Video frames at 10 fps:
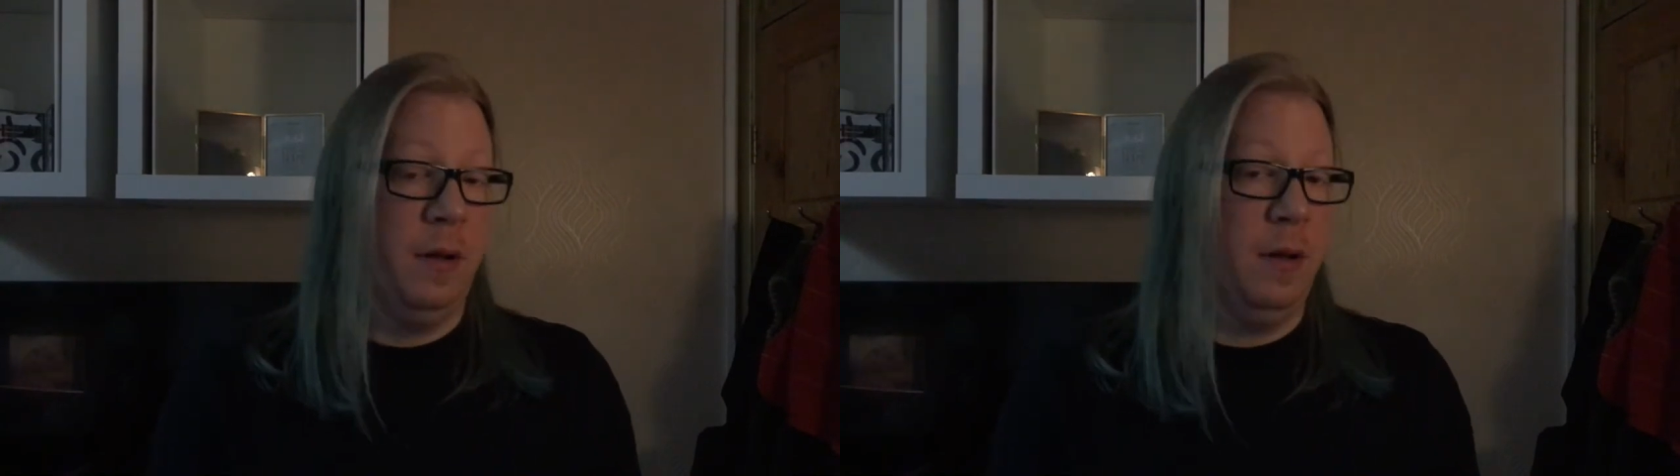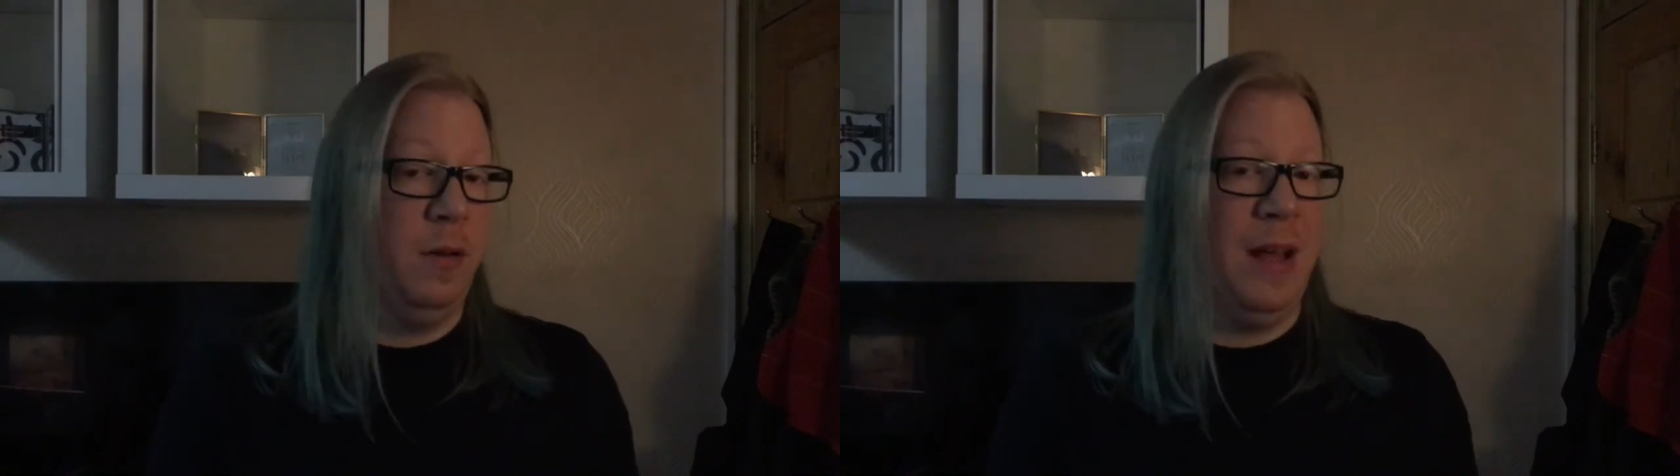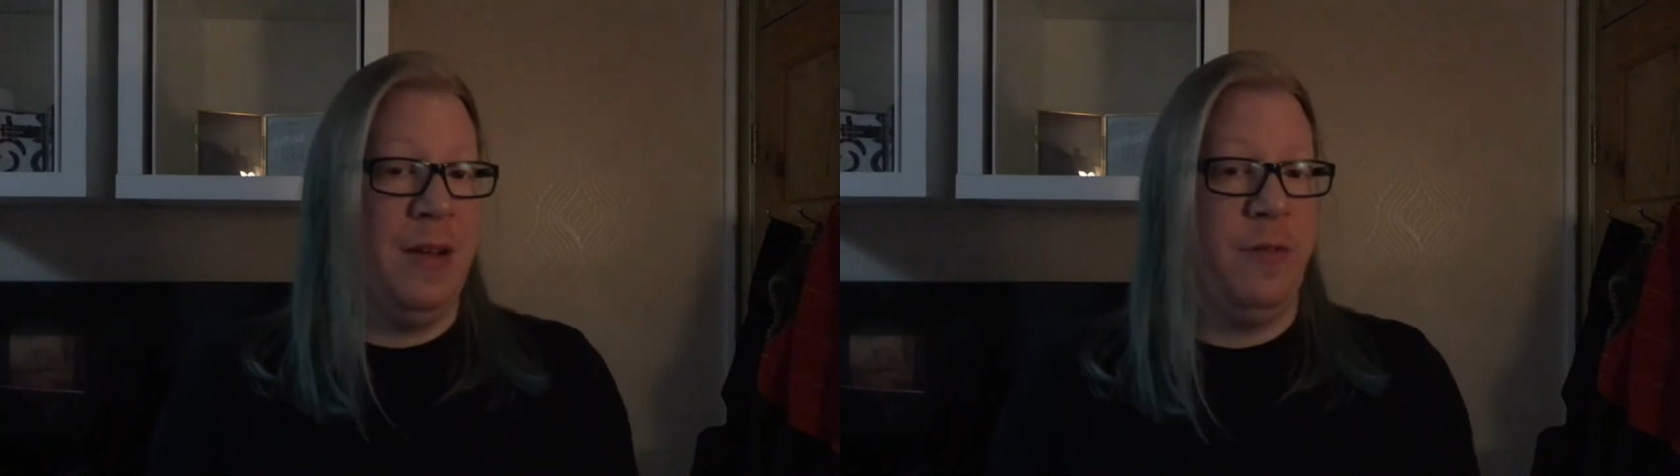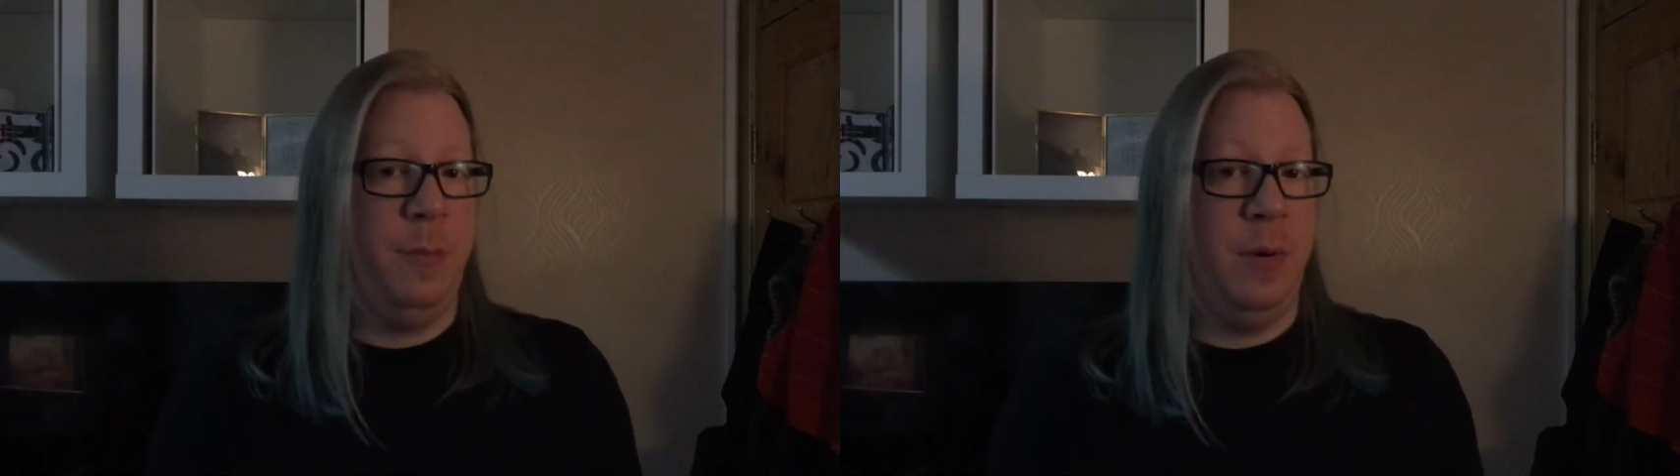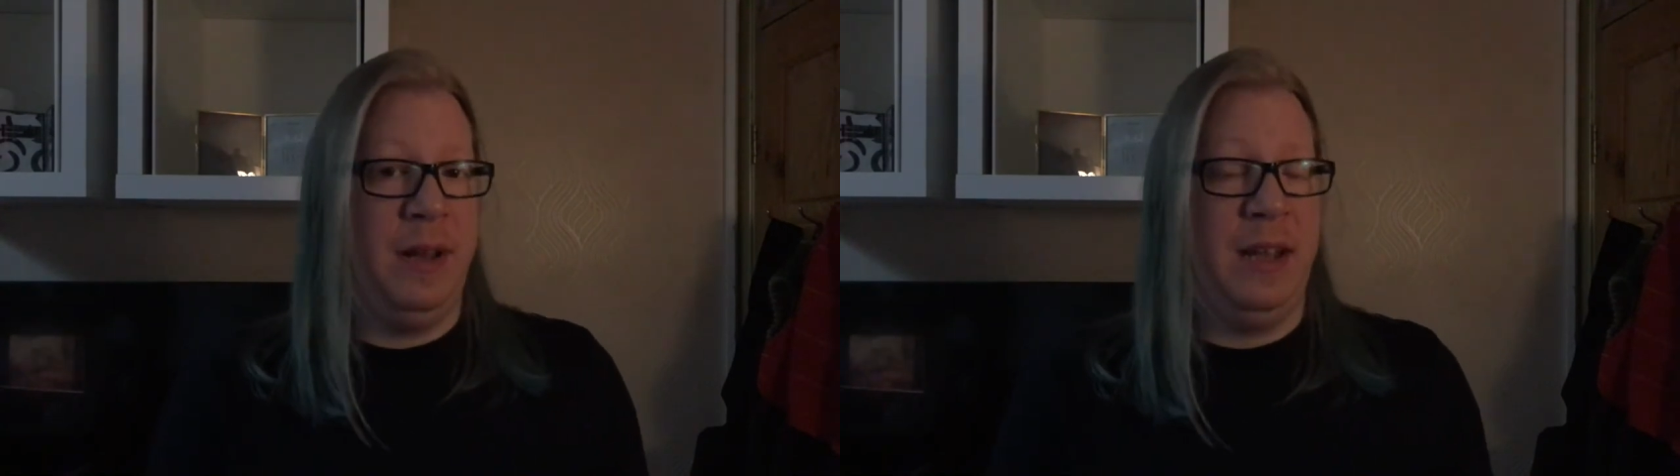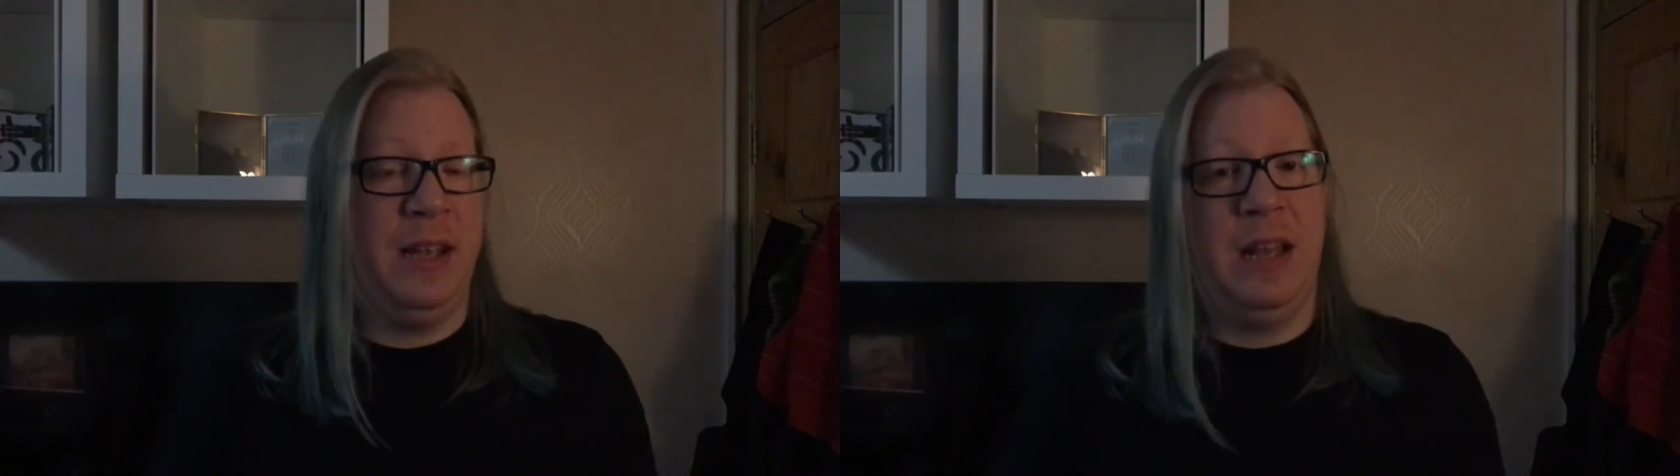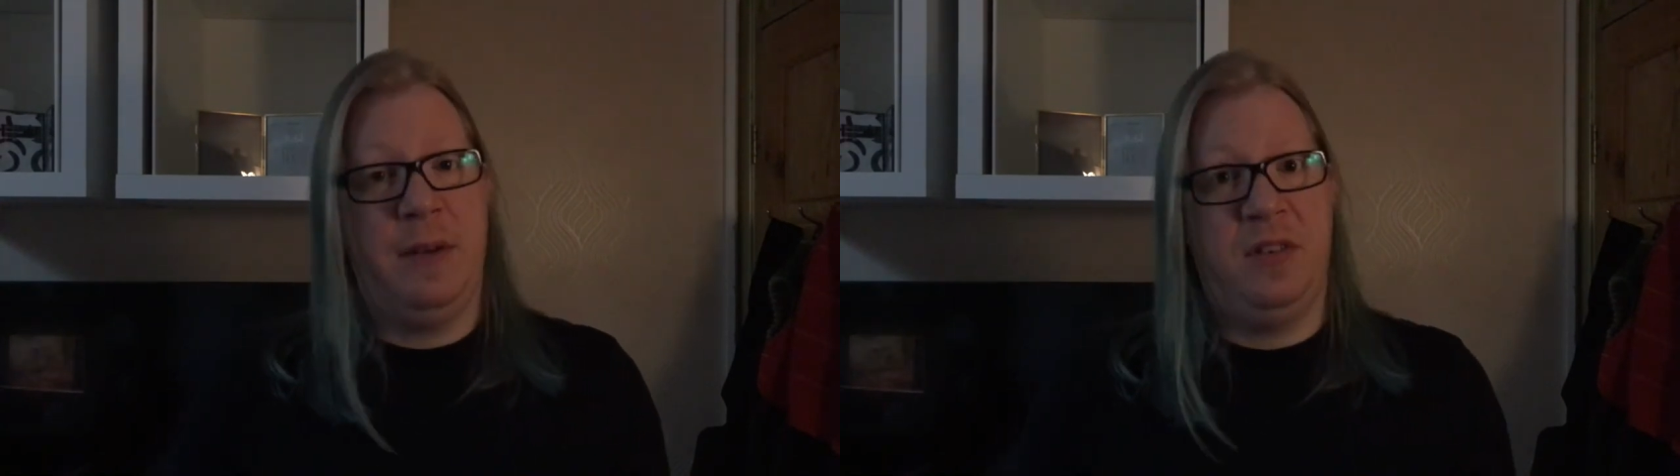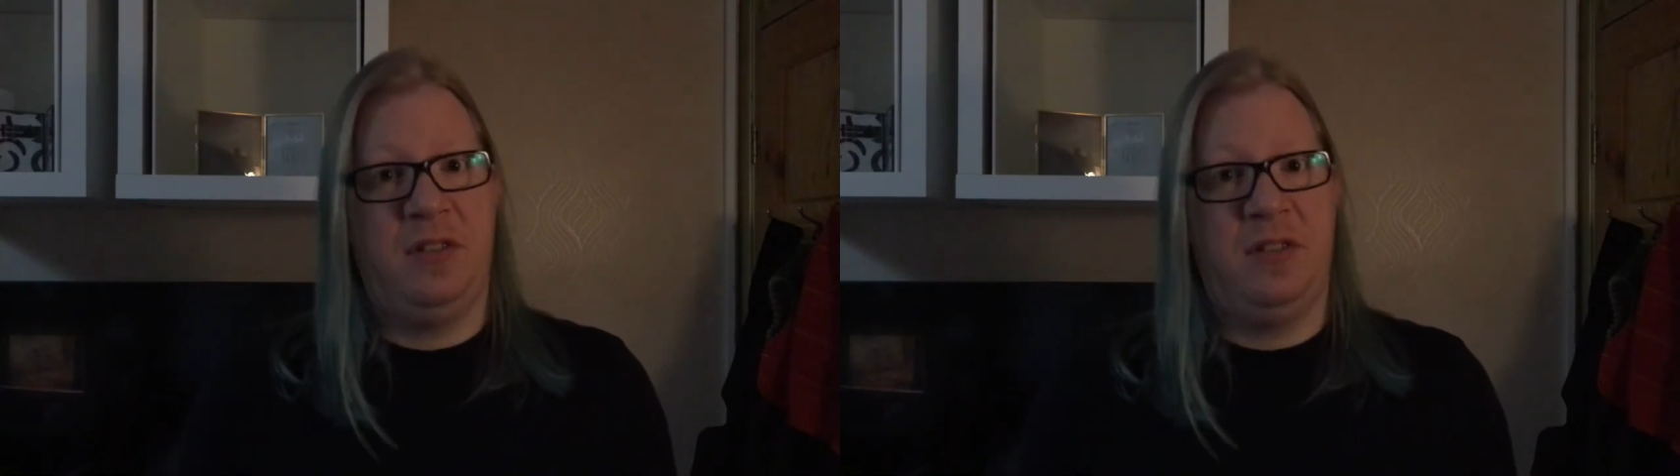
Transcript: Now, not everybody can have the